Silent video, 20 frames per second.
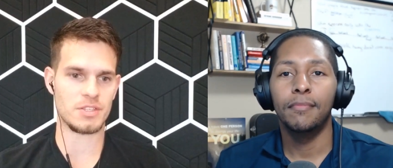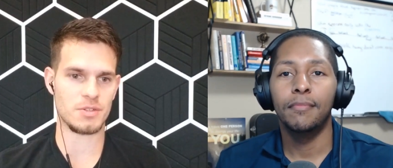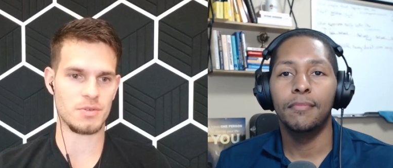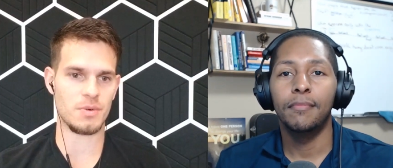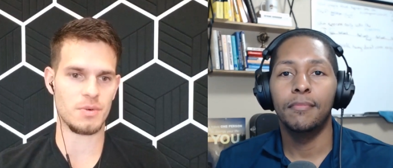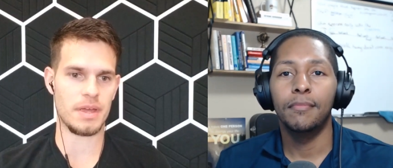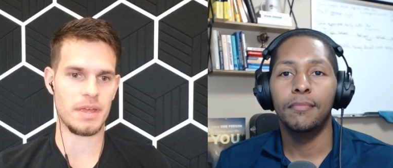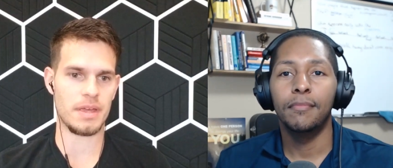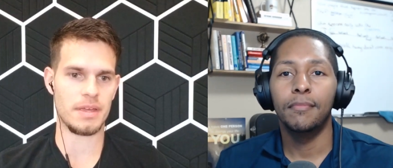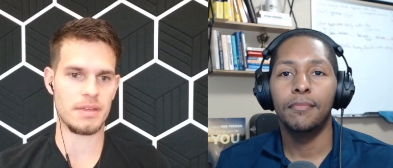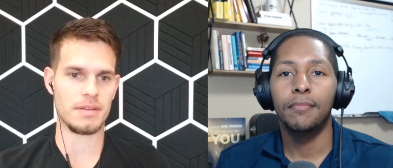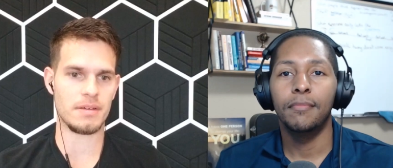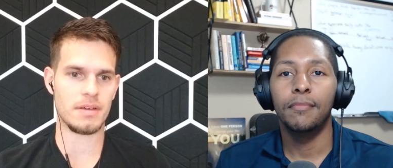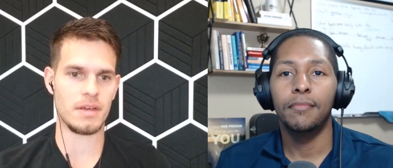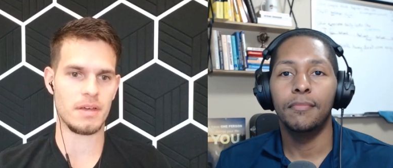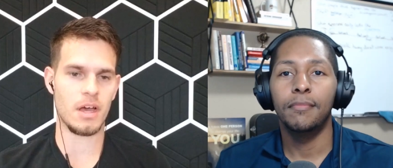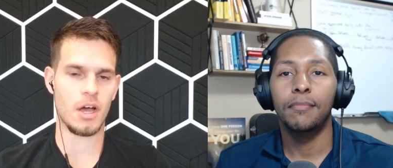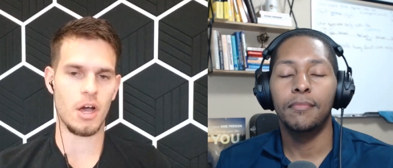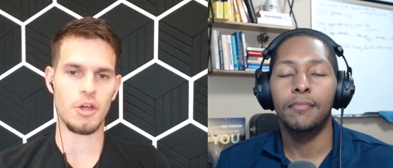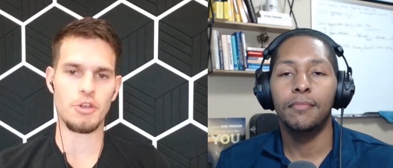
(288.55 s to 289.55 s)
Speaker 1: into a
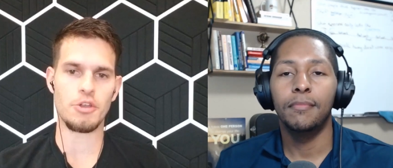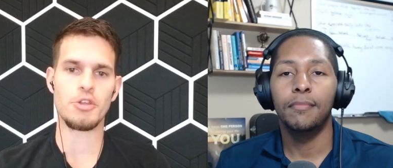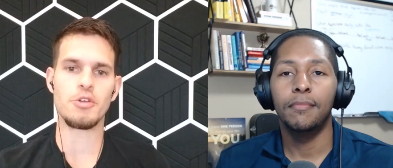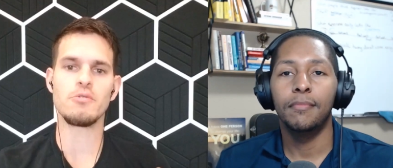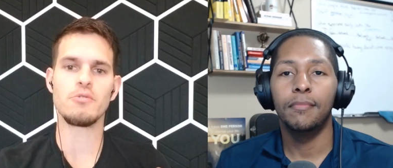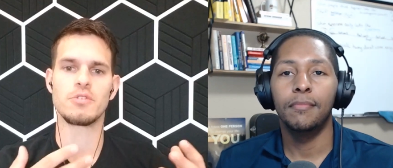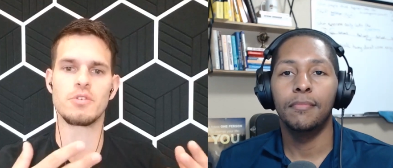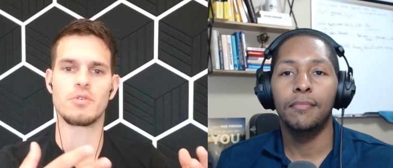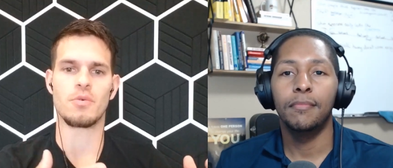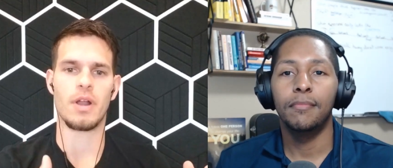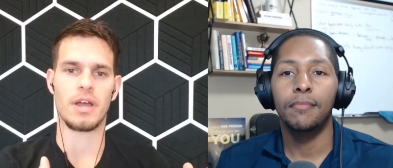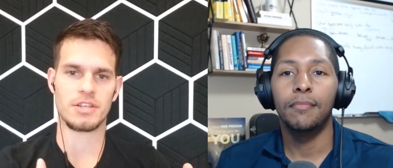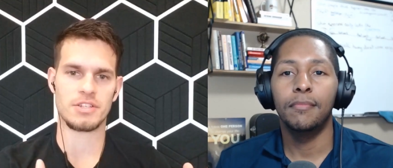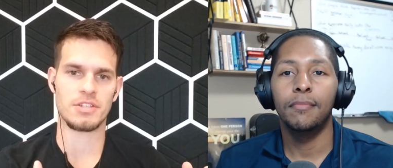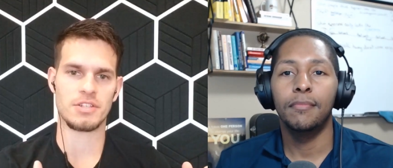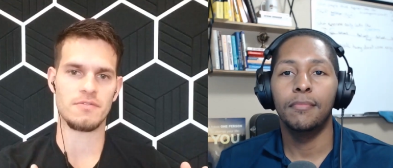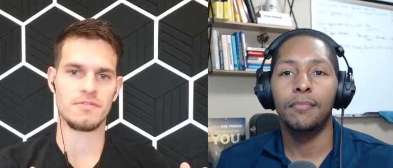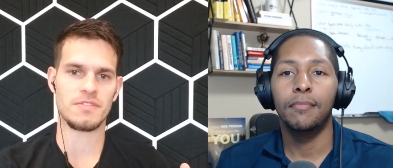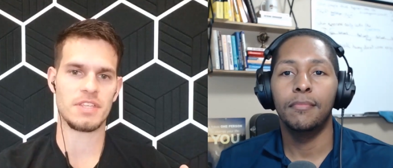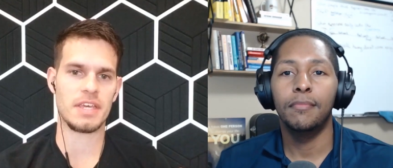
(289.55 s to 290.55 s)
new
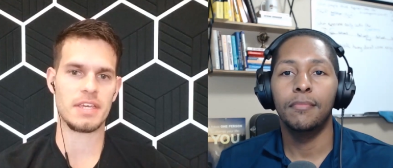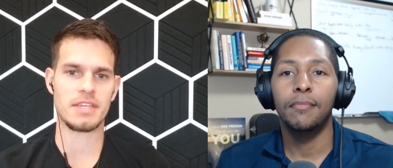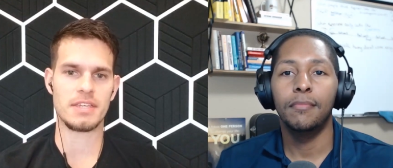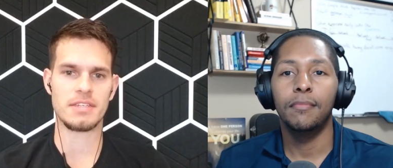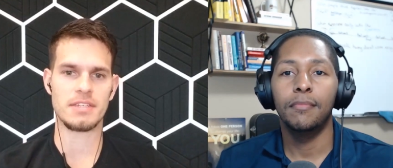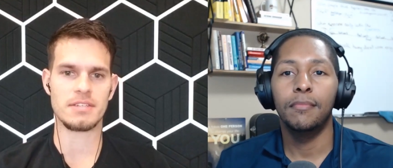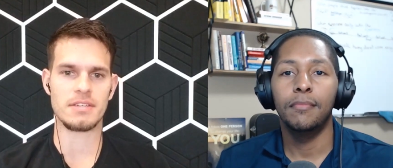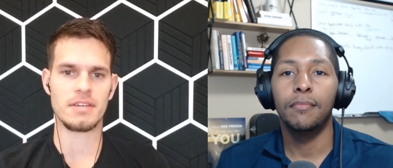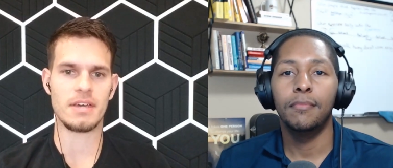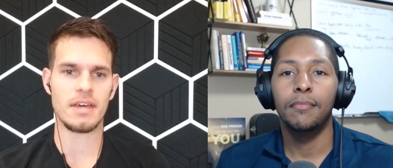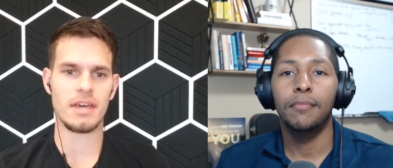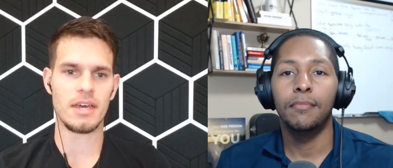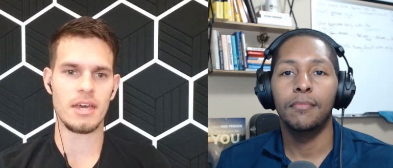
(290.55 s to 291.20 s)
direction of taking